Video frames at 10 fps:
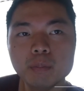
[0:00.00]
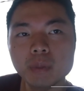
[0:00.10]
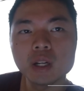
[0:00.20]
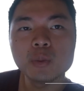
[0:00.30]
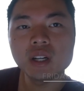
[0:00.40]

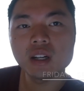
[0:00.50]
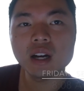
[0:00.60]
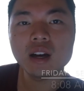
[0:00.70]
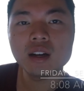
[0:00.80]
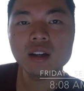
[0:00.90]
Big week
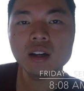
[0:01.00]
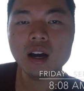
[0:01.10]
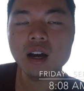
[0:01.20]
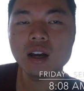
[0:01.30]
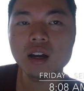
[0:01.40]
ahead.
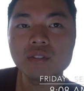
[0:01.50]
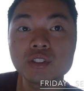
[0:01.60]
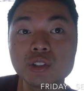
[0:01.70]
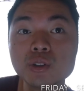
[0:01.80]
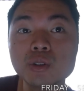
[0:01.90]
I have
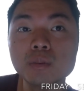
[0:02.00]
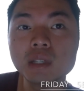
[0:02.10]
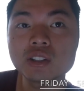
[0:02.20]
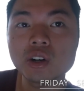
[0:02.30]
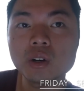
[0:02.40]
two
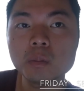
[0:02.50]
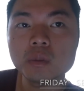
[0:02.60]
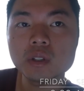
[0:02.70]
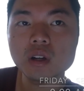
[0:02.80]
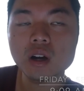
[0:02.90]

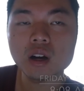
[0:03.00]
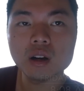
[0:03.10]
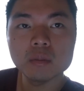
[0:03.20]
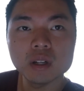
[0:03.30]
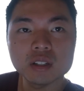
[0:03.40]
midterms,
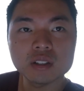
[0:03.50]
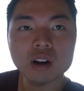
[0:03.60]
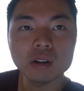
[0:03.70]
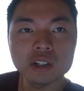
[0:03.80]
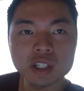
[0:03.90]

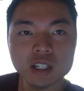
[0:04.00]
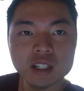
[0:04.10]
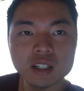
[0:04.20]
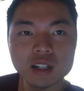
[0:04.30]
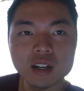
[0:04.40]

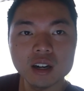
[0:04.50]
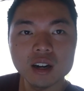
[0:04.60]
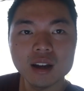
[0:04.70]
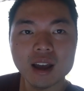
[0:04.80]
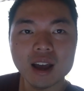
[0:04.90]
histology
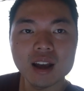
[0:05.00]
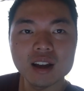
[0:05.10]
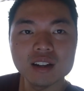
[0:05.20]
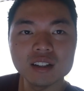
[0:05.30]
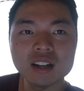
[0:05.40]

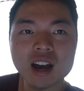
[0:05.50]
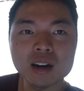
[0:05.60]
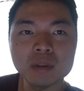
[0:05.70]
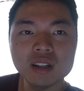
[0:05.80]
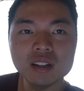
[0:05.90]
and
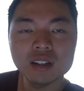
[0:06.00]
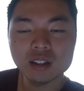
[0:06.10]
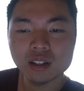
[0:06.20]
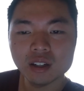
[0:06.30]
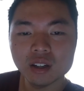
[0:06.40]
anatomy,
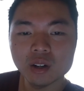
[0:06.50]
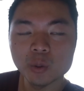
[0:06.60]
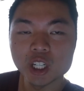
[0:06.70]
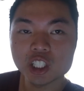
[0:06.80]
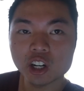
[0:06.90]

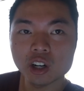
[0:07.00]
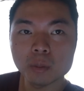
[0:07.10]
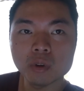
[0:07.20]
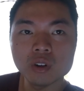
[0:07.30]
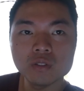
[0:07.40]
which are
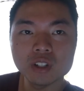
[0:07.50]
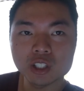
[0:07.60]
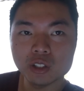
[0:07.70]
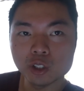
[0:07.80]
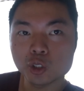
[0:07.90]
both
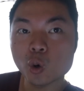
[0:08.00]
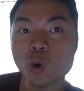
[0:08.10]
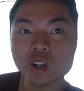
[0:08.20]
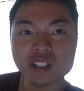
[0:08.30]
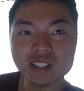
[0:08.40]

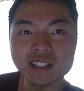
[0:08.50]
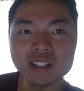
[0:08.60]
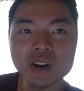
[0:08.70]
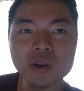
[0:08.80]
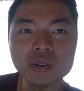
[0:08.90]
notoriously
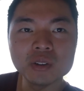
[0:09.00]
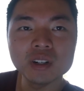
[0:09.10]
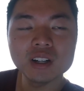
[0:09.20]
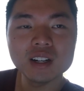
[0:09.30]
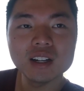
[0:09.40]
known
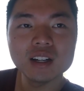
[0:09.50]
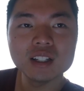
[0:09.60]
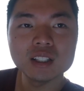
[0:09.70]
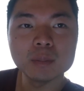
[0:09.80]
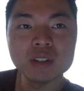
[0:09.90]

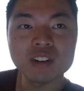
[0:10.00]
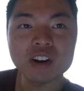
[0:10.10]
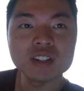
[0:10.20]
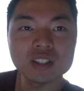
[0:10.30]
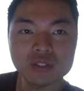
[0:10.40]
to be
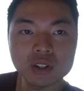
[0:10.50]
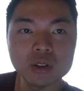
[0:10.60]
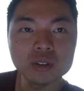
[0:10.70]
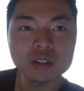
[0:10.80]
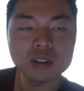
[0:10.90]
very difficult.